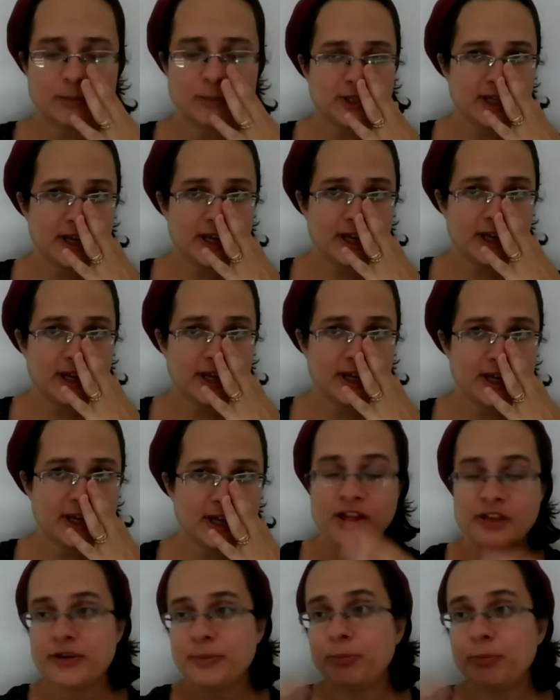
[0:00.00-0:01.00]
say
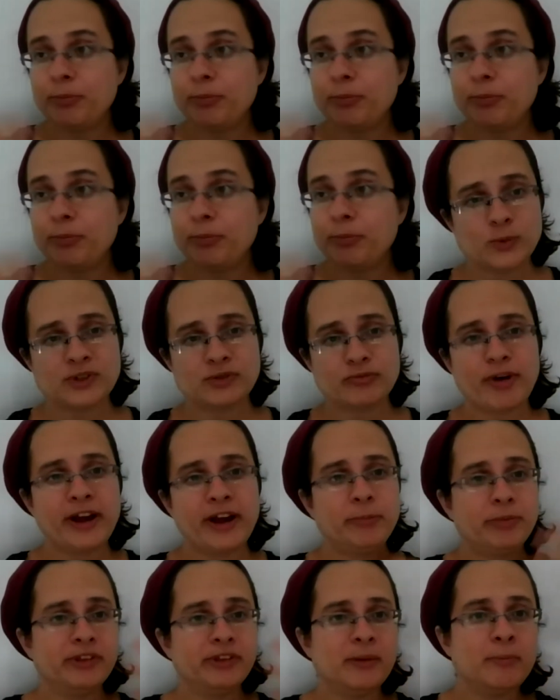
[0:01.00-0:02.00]
their purpose was
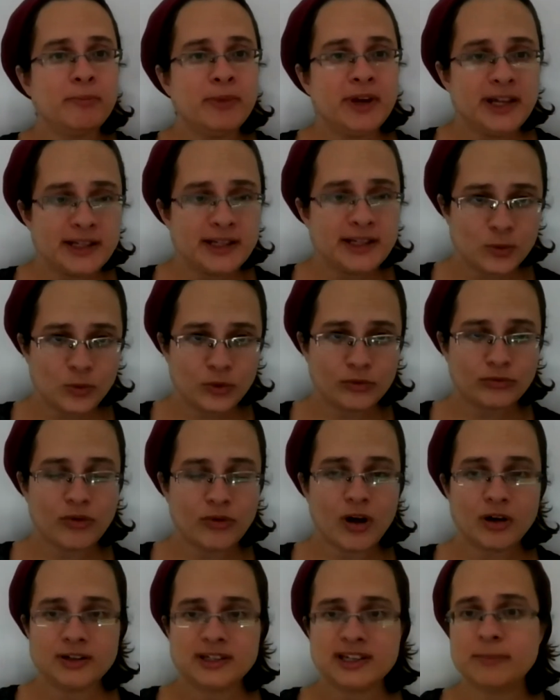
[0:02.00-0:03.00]
right, but the means were
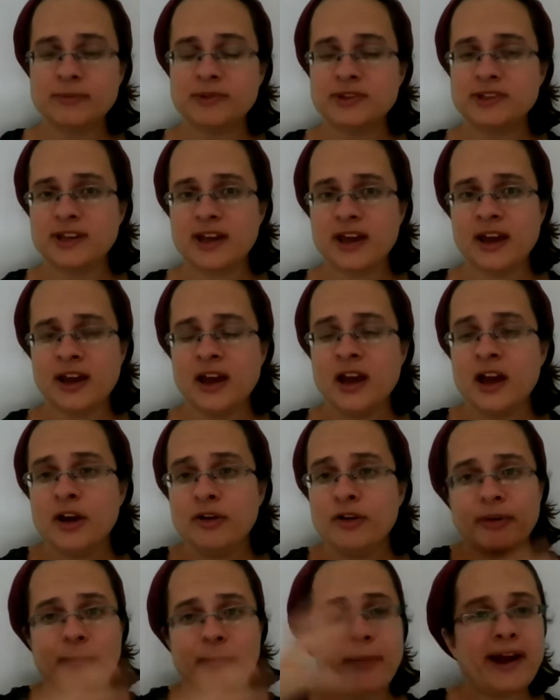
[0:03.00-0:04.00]
wrong. Some say
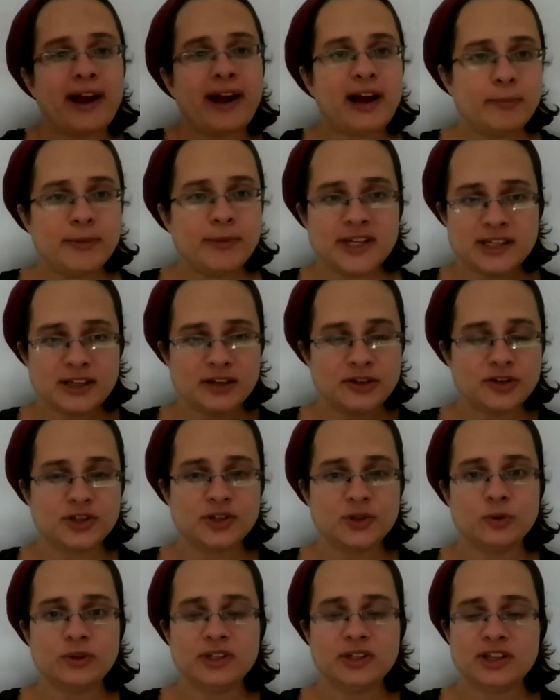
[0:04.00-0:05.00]
Rebecca
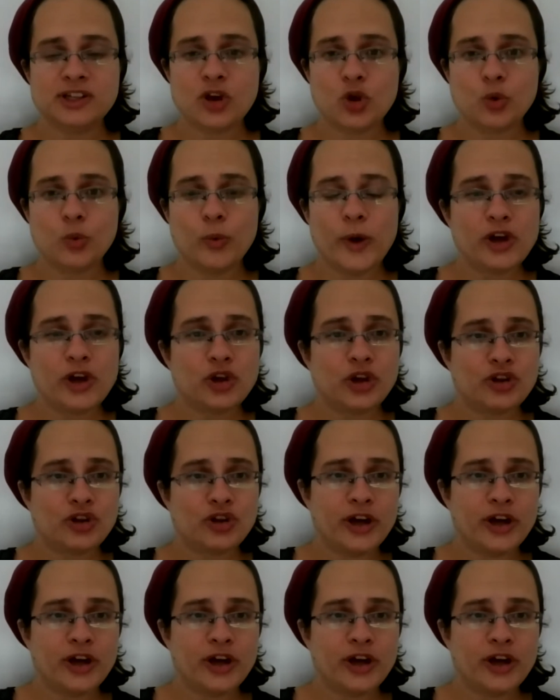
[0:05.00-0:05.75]
misunderstood the situation.